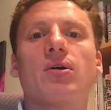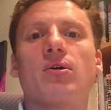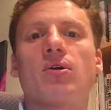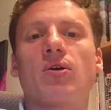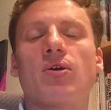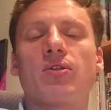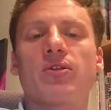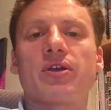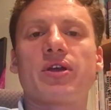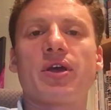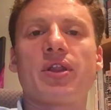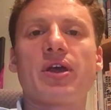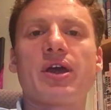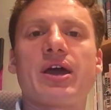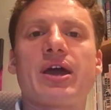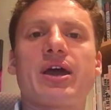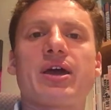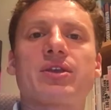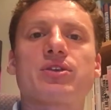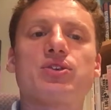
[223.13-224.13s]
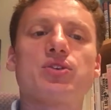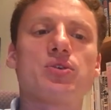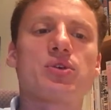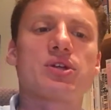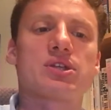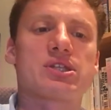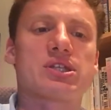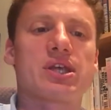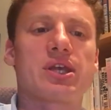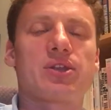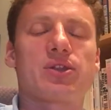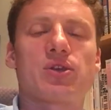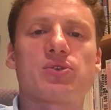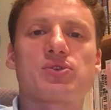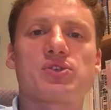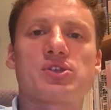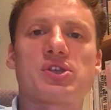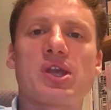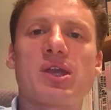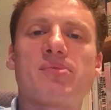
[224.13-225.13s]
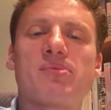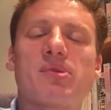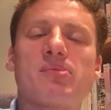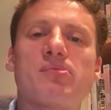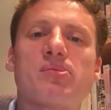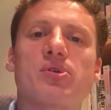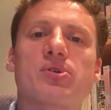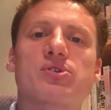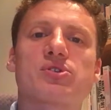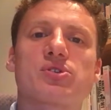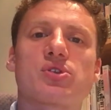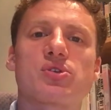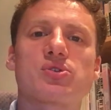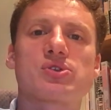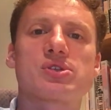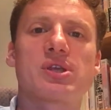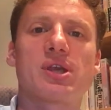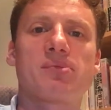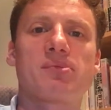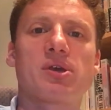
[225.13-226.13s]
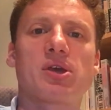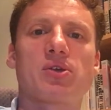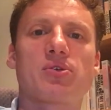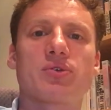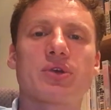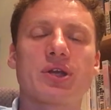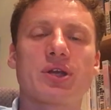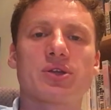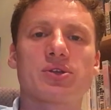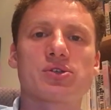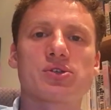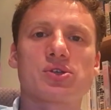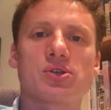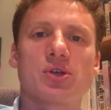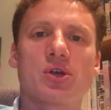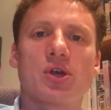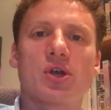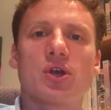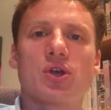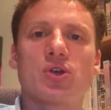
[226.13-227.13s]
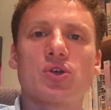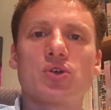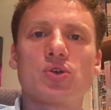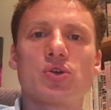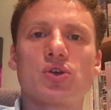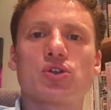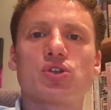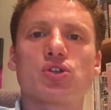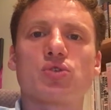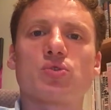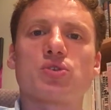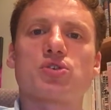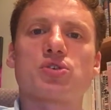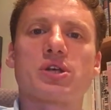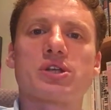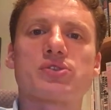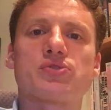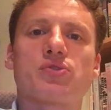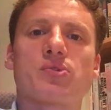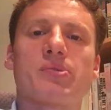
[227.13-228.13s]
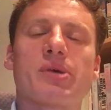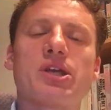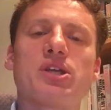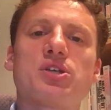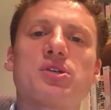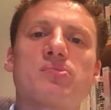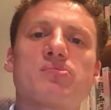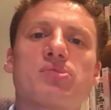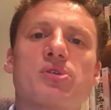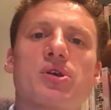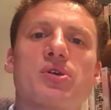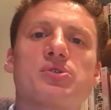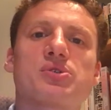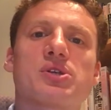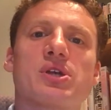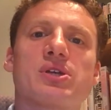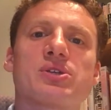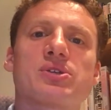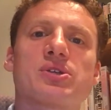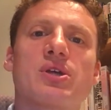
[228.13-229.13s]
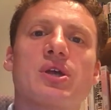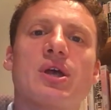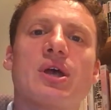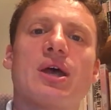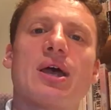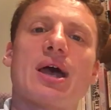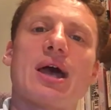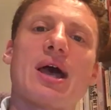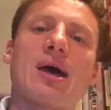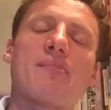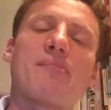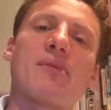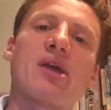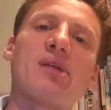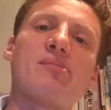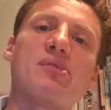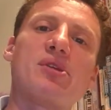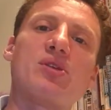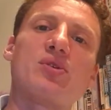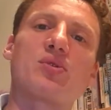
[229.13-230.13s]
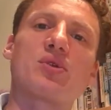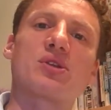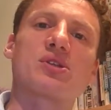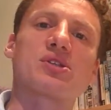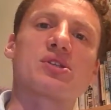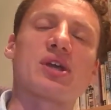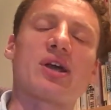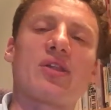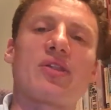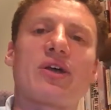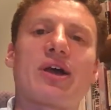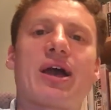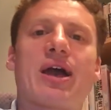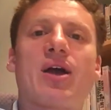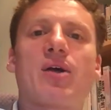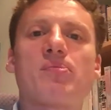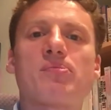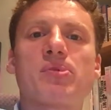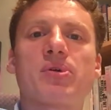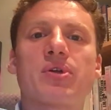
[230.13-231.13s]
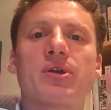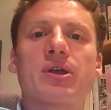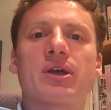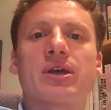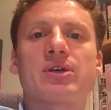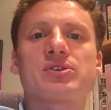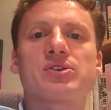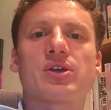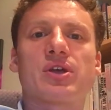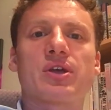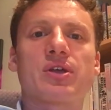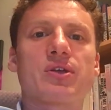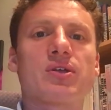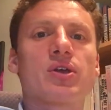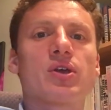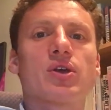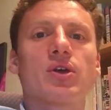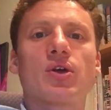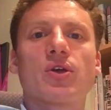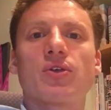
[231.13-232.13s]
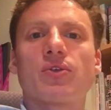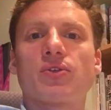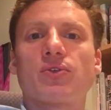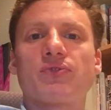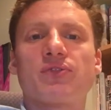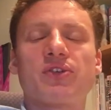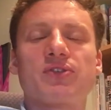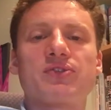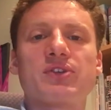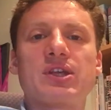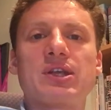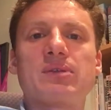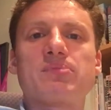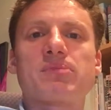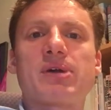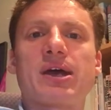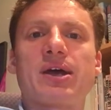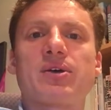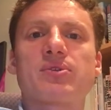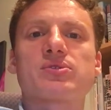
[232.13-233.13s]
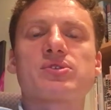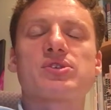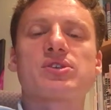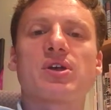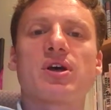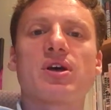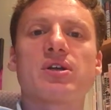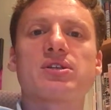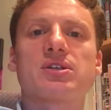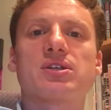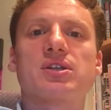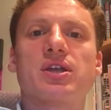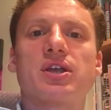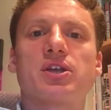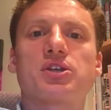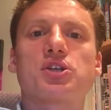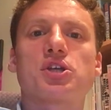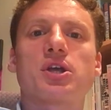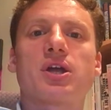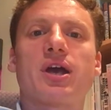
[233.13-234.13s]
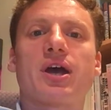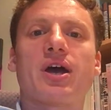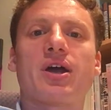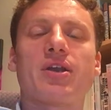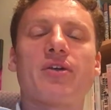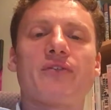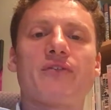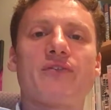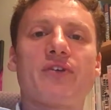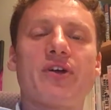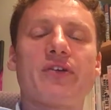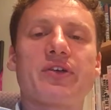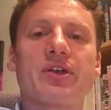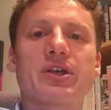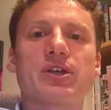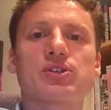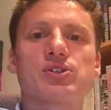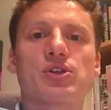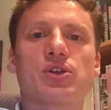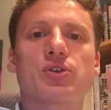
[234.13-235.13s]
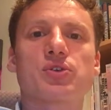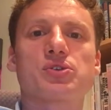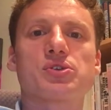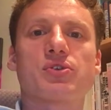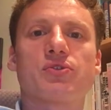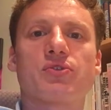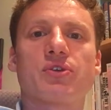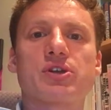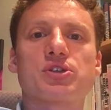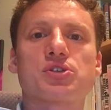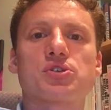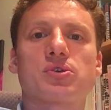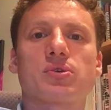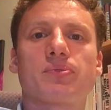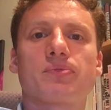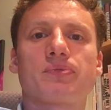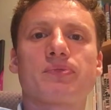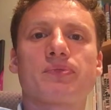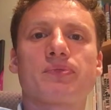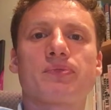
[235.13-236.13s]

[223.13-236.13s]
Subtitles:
On the other hand, you could take those same inputs, those same ingredients, you could do a transformation process, and maybe you could sell that output as a £15 starter dish at a very exclusive restaurant.